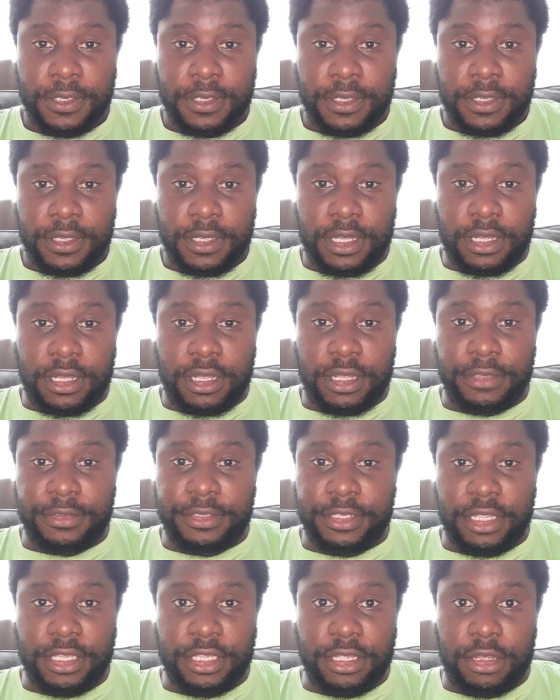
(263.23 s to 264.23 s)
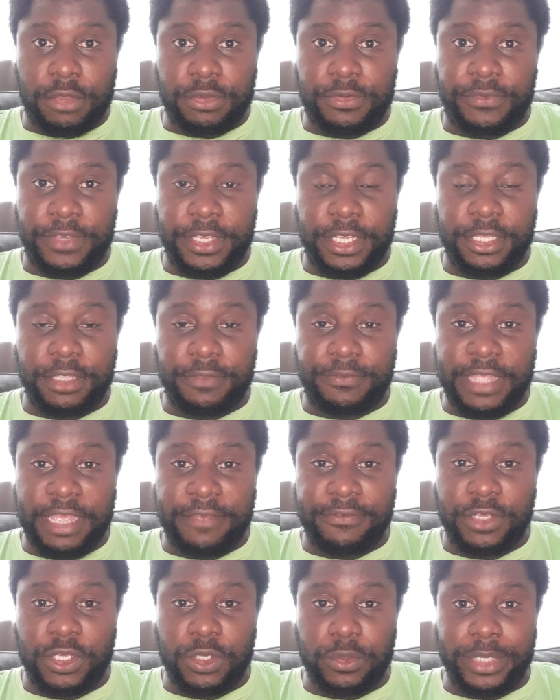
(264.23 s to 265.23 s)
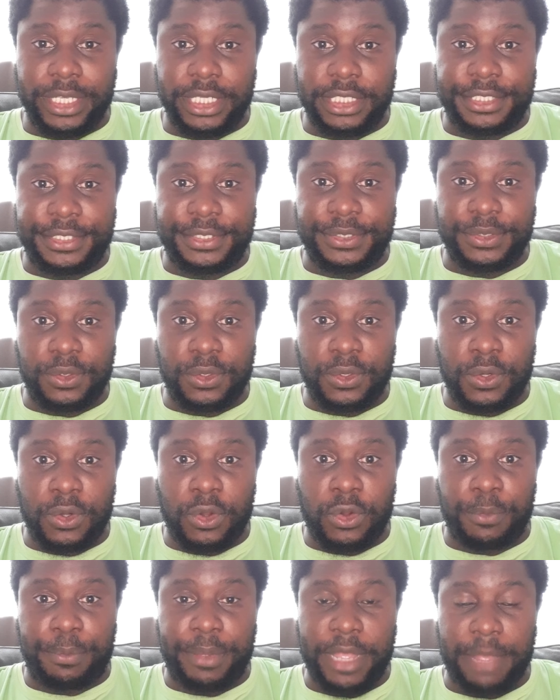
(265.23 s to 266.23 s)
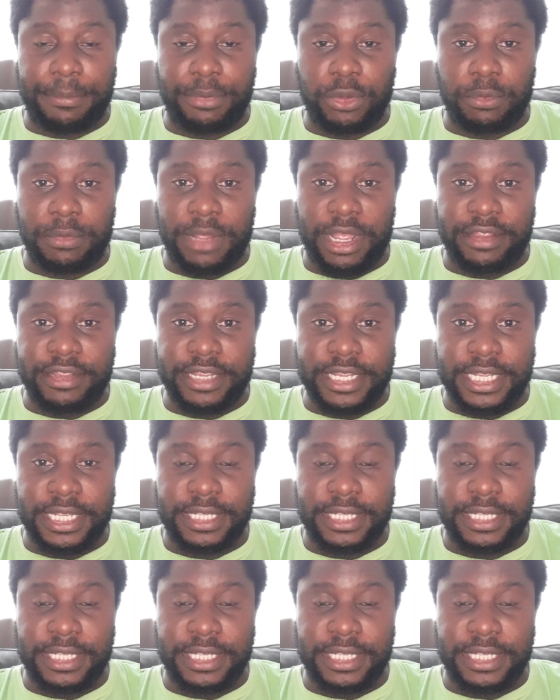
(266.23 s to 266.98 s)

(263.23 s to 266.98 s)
I was thinking of David Luiz or Pablo Mari.